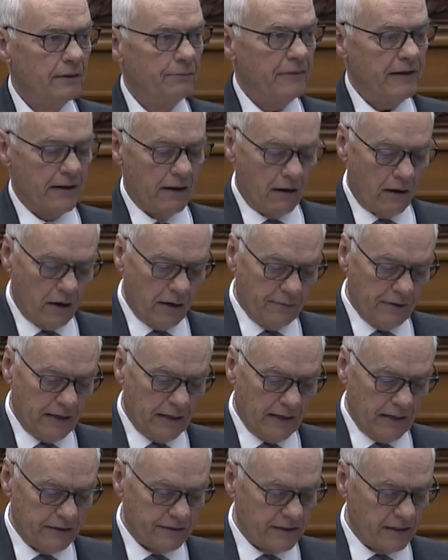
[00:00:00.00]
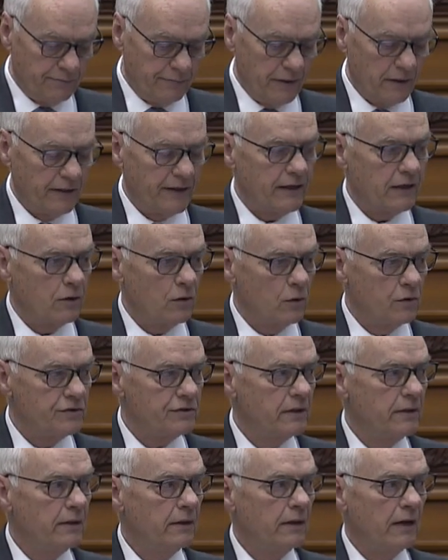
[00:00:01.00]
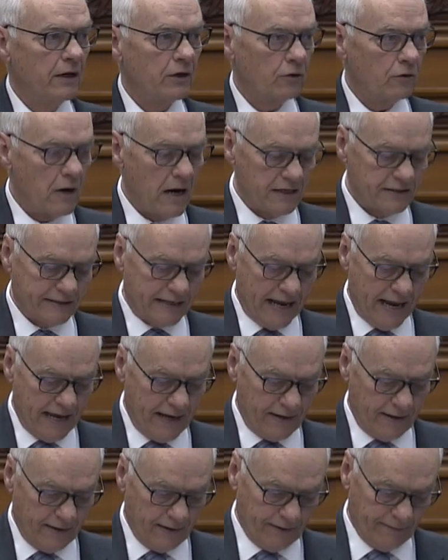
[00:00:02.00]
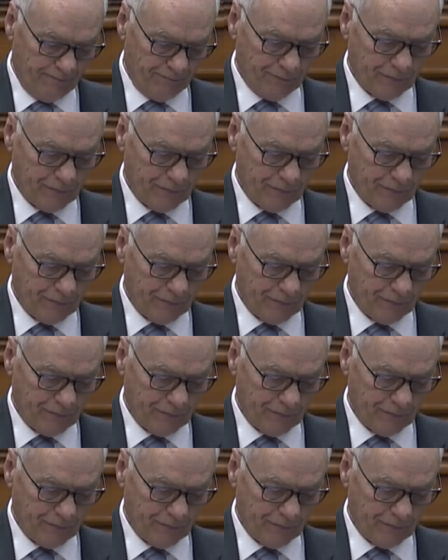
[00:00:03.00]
be harmonized in building codes across Canada.